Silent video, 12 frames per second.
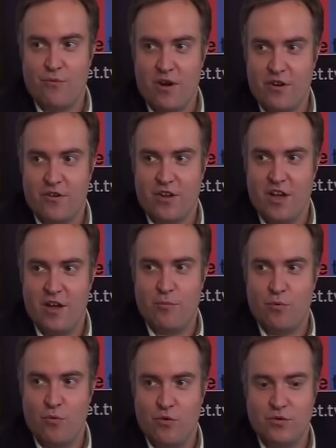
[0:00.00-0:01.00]
Ryder
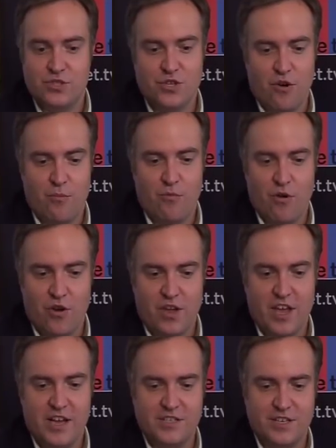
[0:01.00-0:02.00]
Cup, we'll start
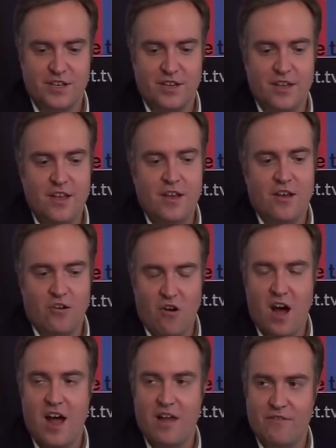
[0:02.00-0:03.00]
broadcasting
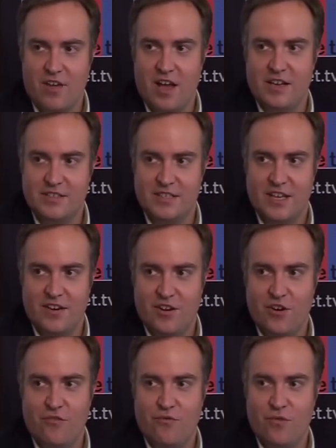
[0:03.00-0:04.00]
live content
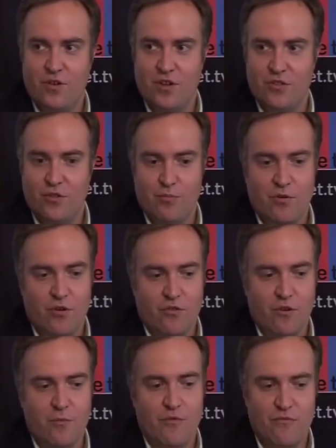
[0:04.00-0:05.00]
in the
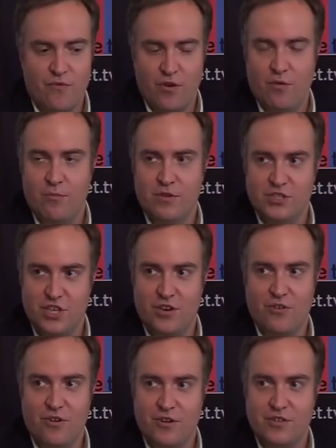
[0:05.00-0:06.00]
program of film and
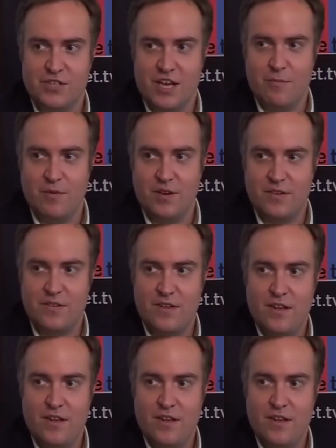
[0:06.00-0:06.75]
general entertainment